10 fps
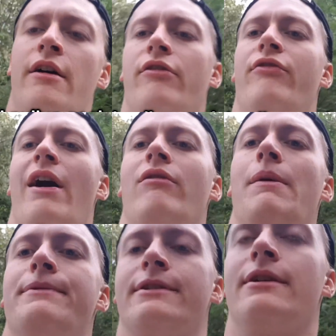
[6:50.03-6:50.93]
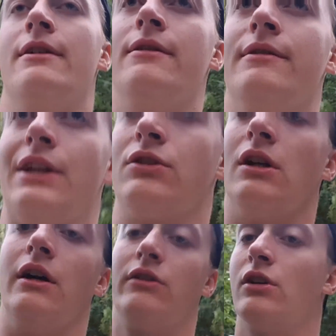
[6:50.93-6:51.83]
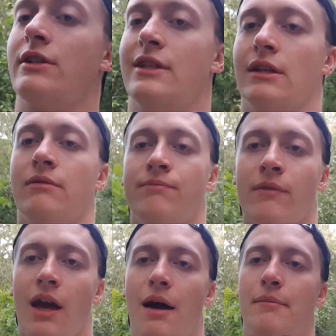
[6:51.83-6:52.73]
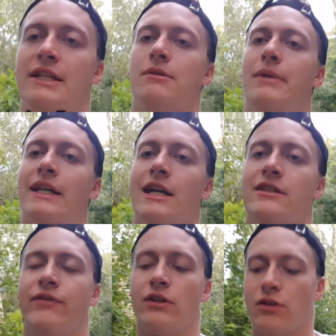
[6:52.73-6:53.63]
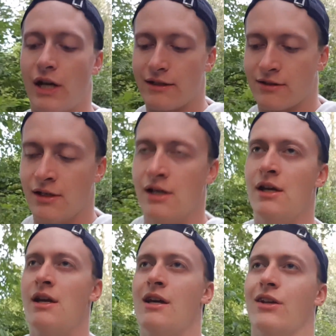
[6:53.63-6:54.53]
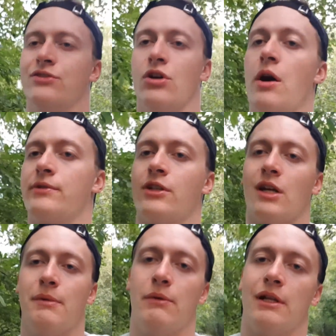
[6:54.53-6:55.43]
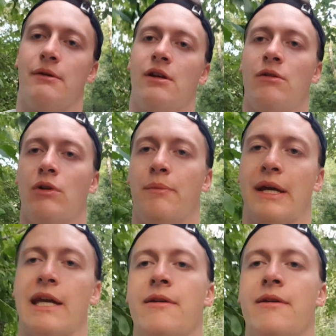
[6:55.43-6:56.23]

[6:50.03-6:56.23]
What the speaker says: 5 reps. You're gonna see amazing back gains if you can do that. Also, your arms are gonna be really big.